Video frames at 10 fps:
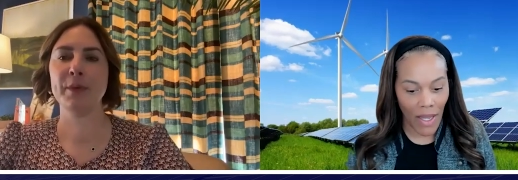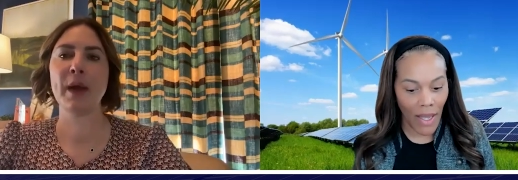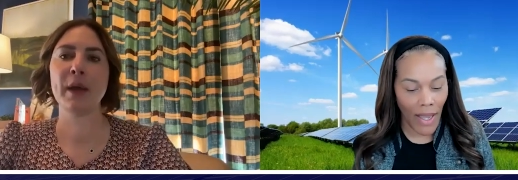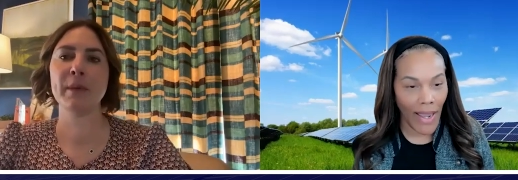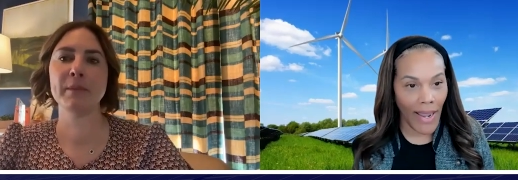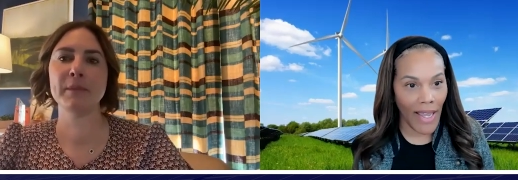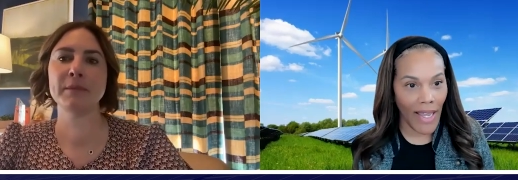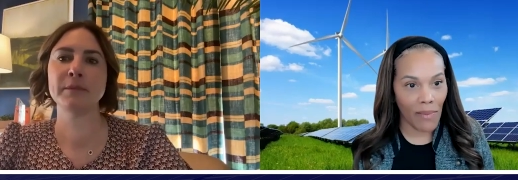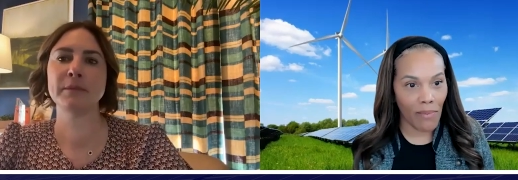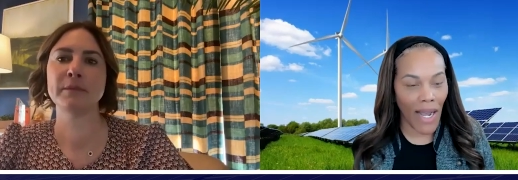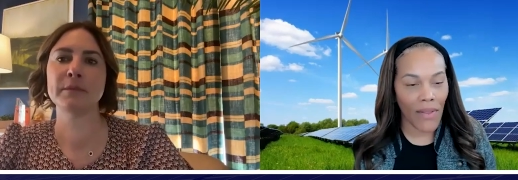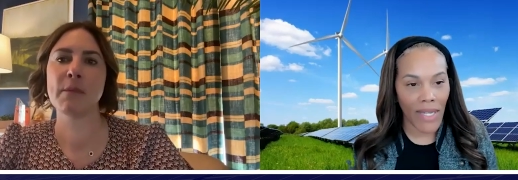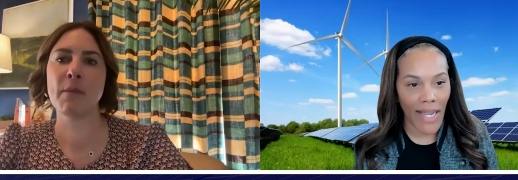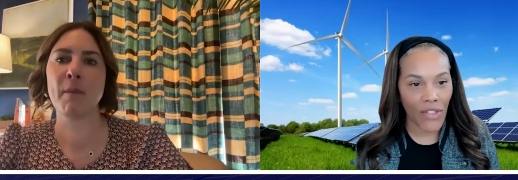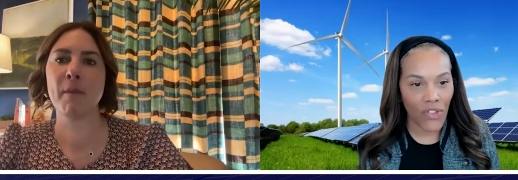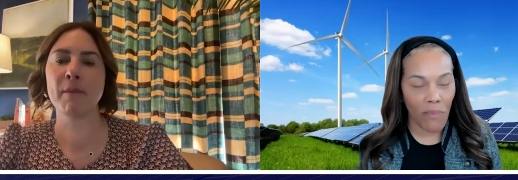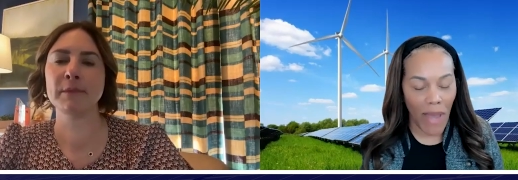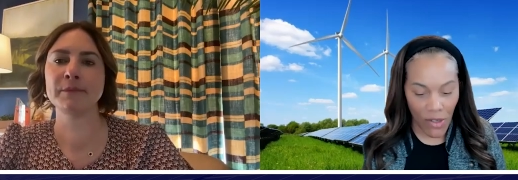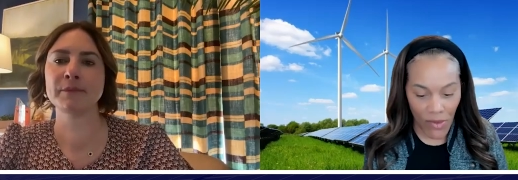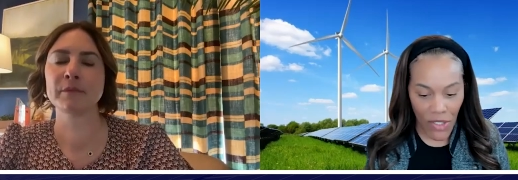Speaker 1: Right. And by the nature of
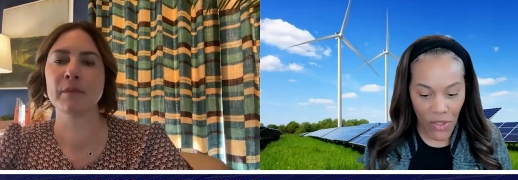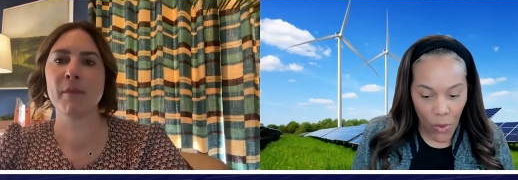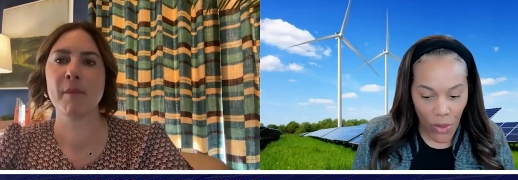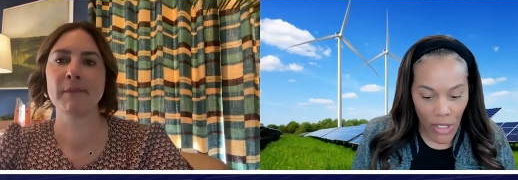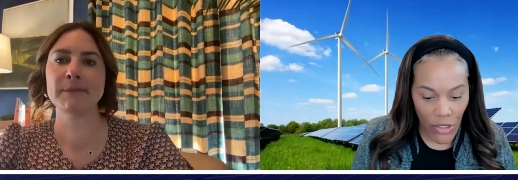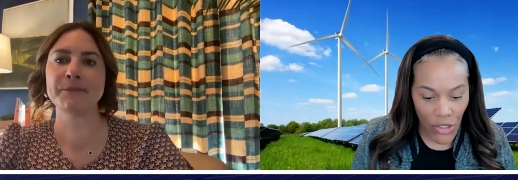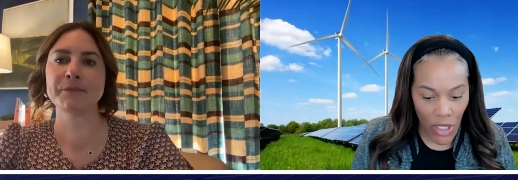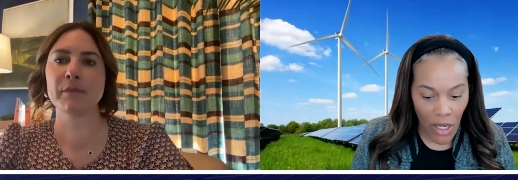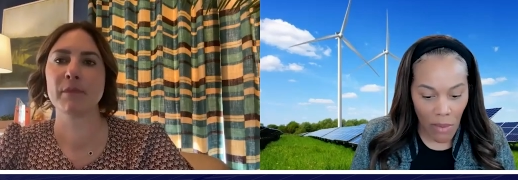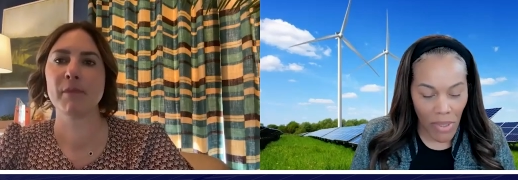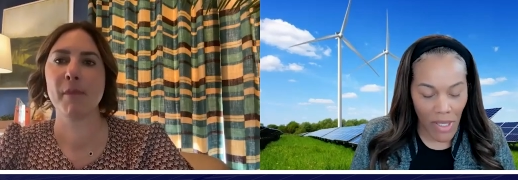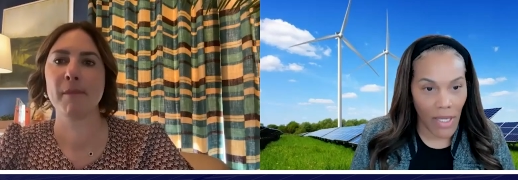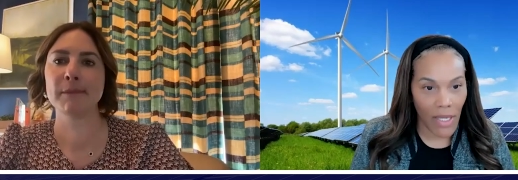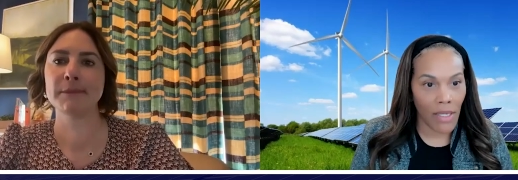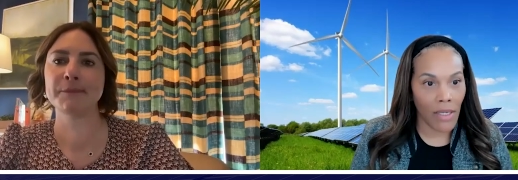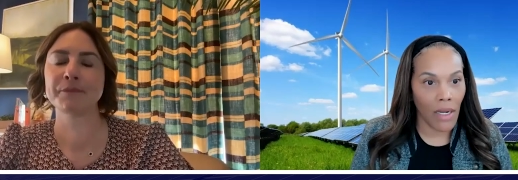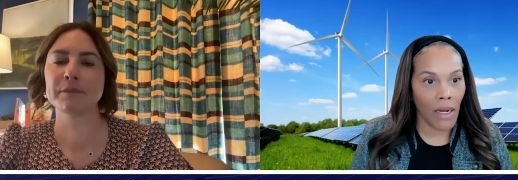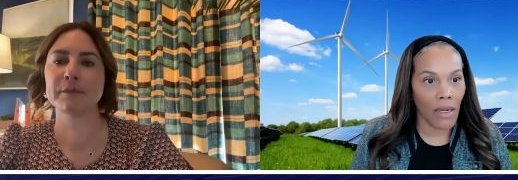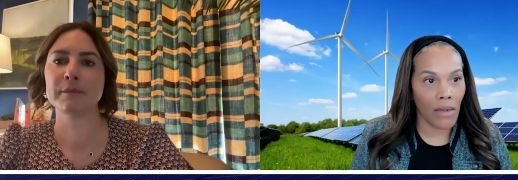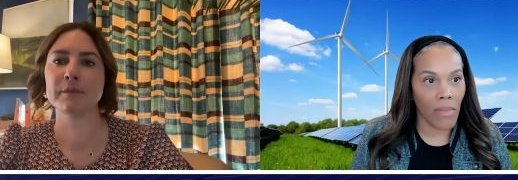battery storage uh, being
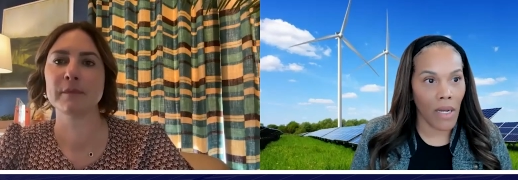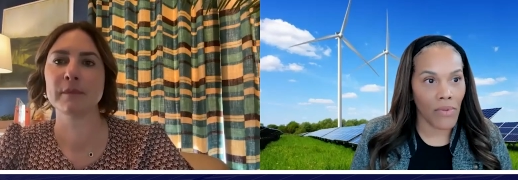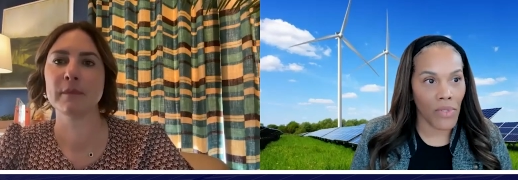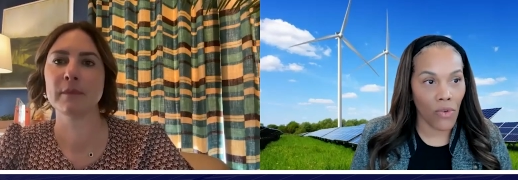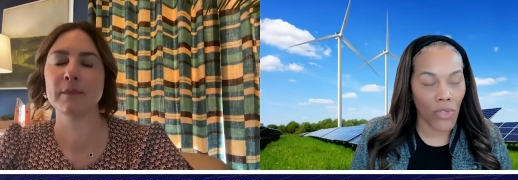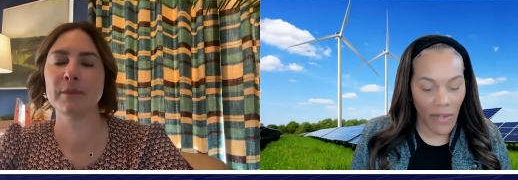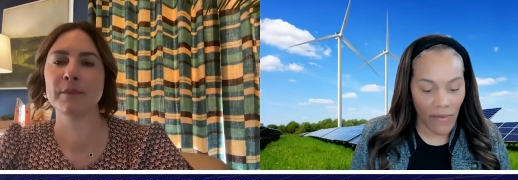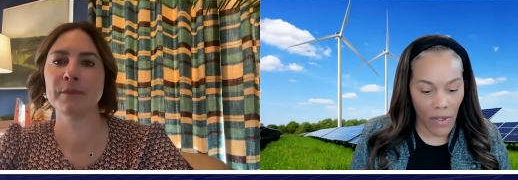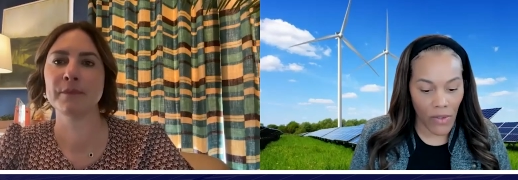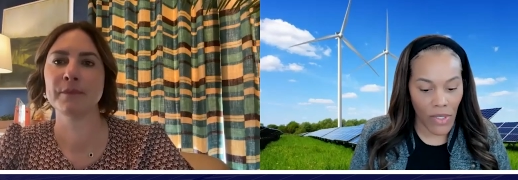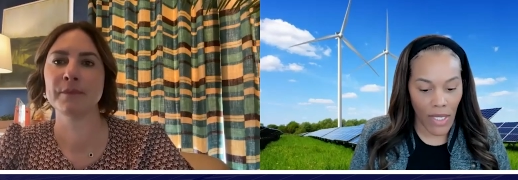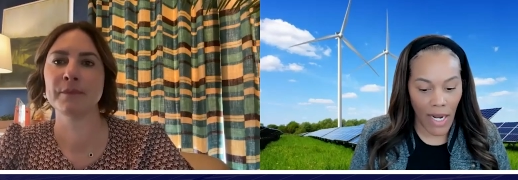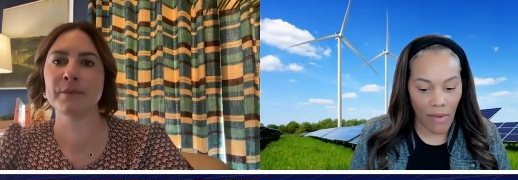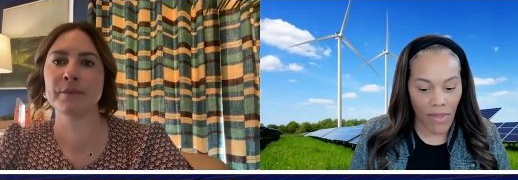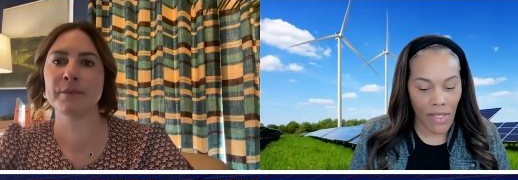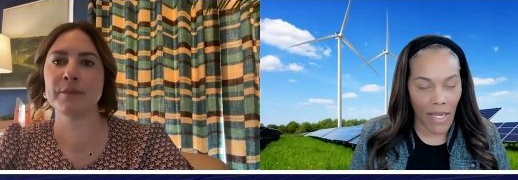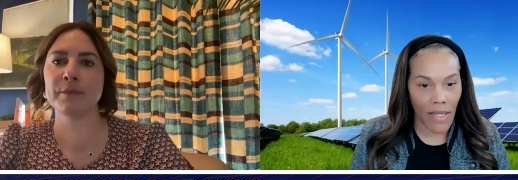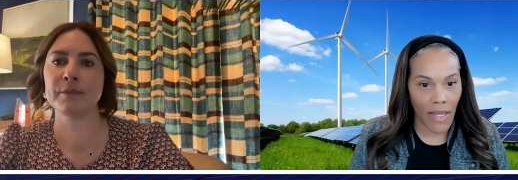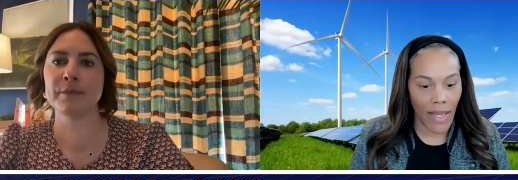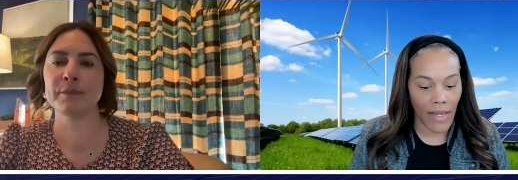uh, uh so diverse, and I would
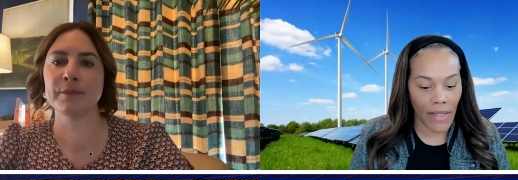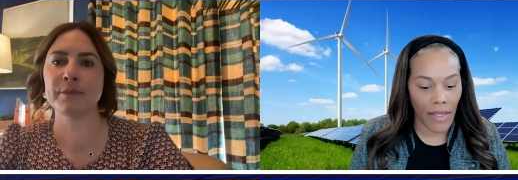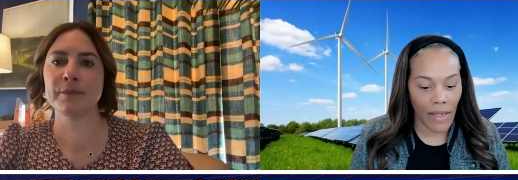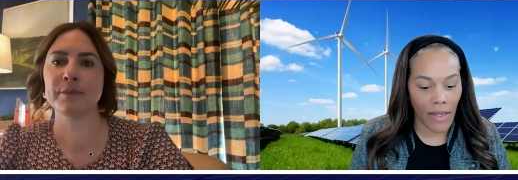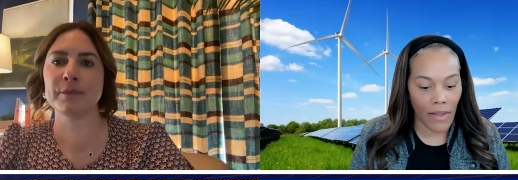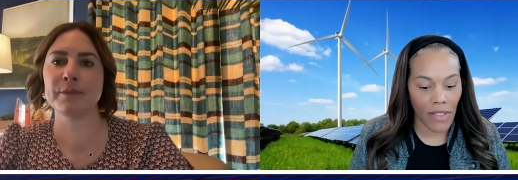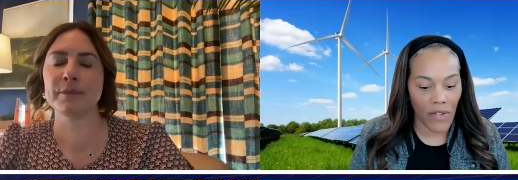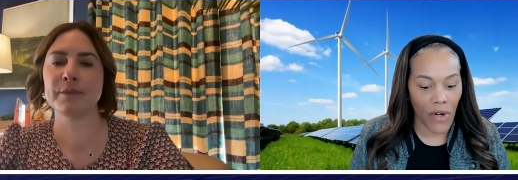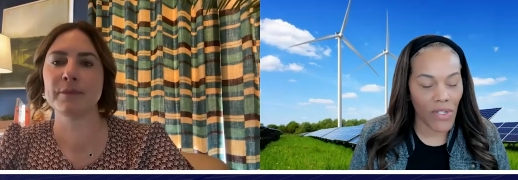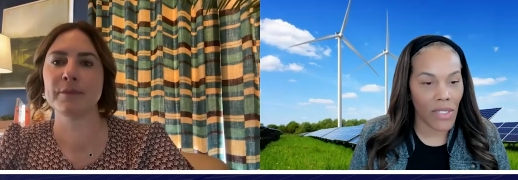say that uh, diverse